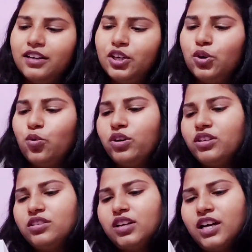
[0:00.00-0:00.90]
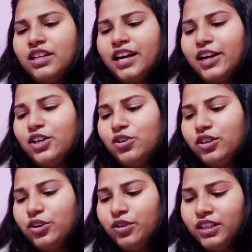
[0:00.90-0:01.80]
note that I took
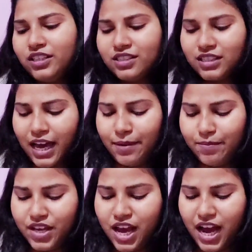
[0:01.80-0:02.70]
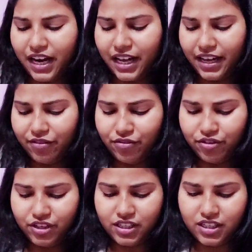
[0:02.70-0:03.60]
during this time, and I have
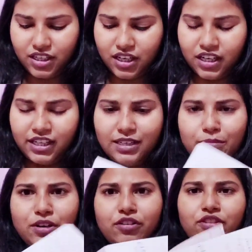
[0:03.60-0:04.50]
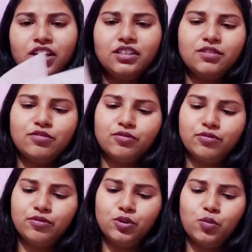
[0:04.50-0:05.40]
written a little bit of things. If
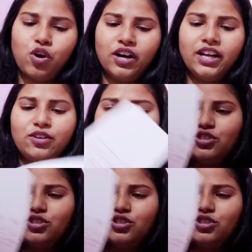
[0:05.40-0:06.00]
you want, I could